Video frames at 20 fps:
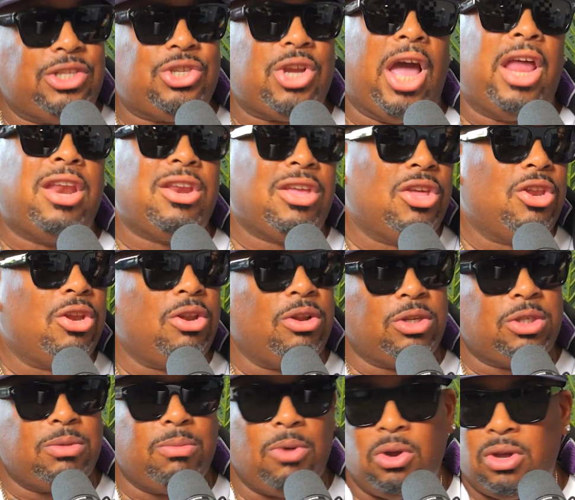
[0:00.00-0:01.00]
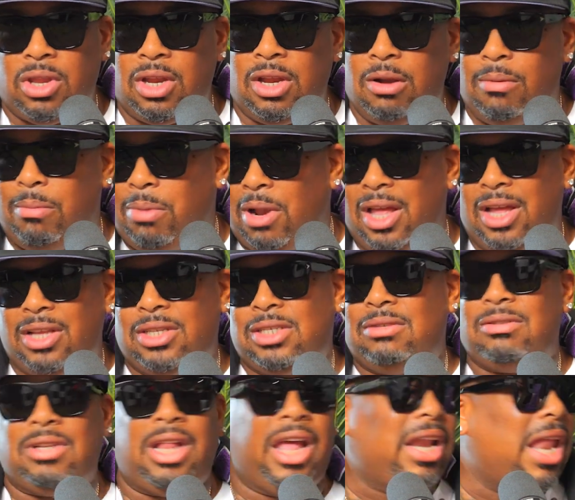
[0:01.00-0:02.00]
tried to get her there smoking in a blunt.
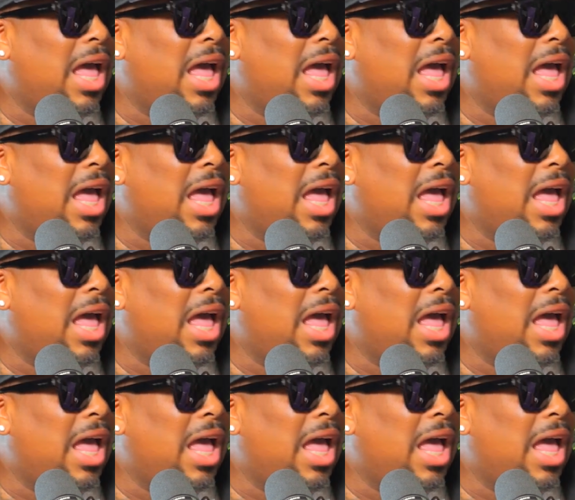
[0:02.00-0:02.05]
She was like,